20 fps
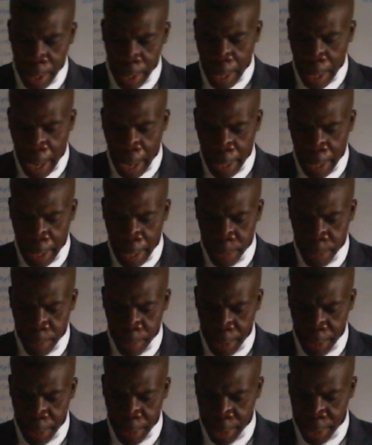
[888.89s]
Alex
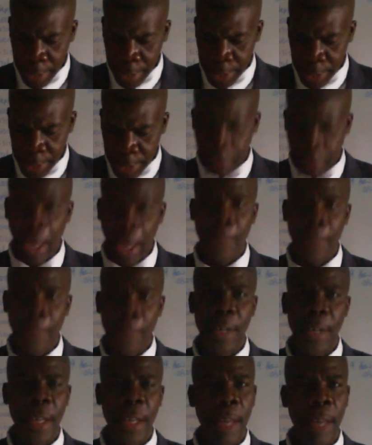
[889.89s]
Blythe describes
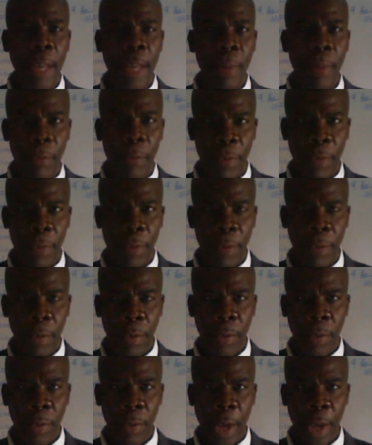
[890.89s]
a number of
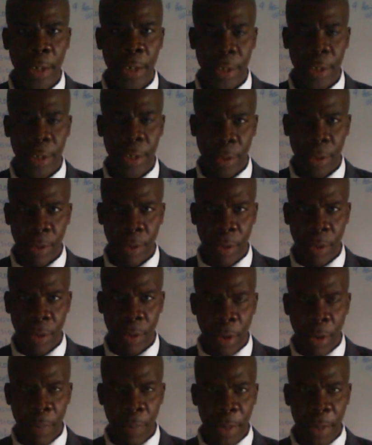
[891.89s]
ways to grow
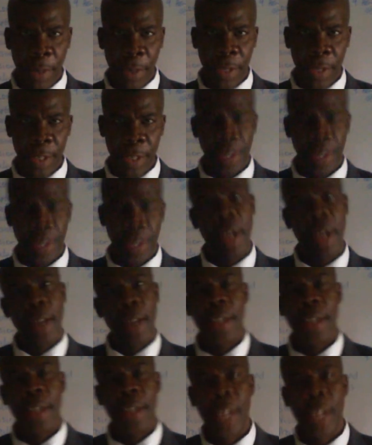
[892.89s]
your business.
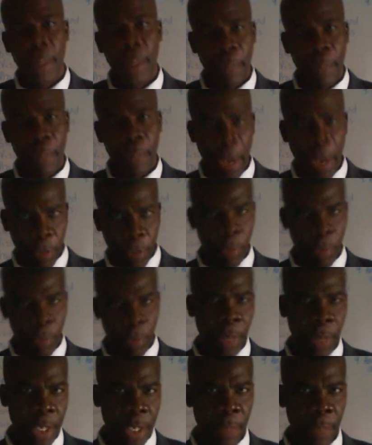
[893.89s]
This can be part of your
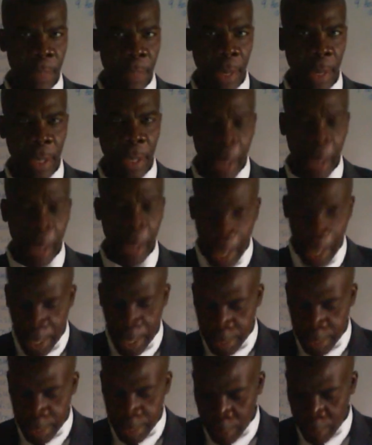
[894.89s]
business plan.
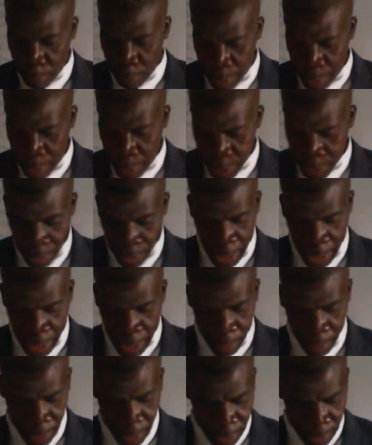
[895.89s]
Developmental
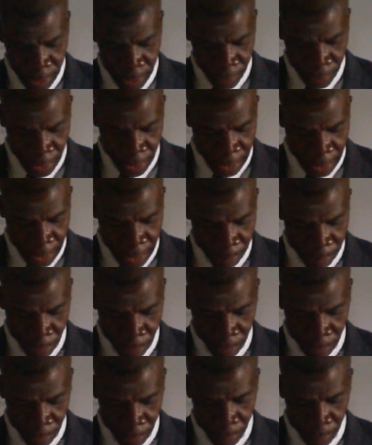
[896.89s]
areas. For example,
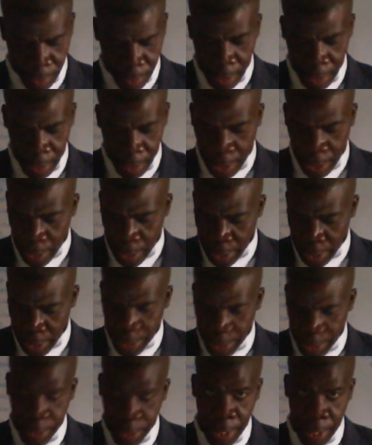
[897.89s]

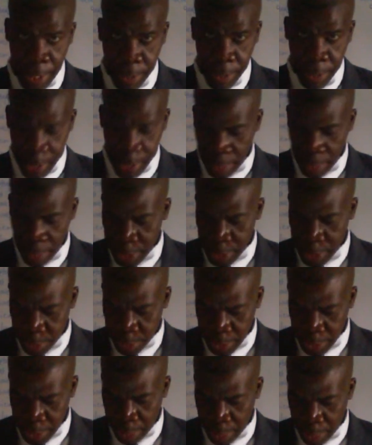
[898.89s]
let me just
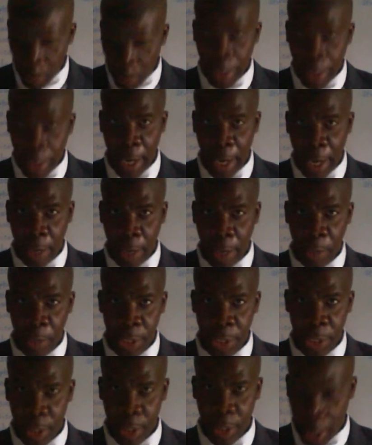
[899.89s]
pick up one area
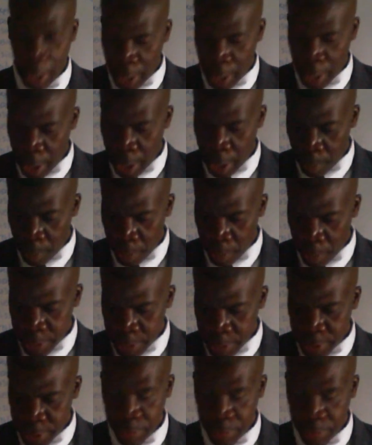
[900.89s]
which I
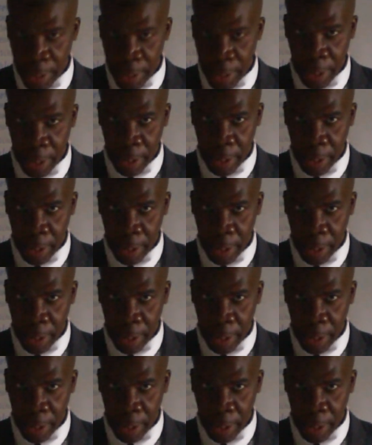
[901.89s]
was really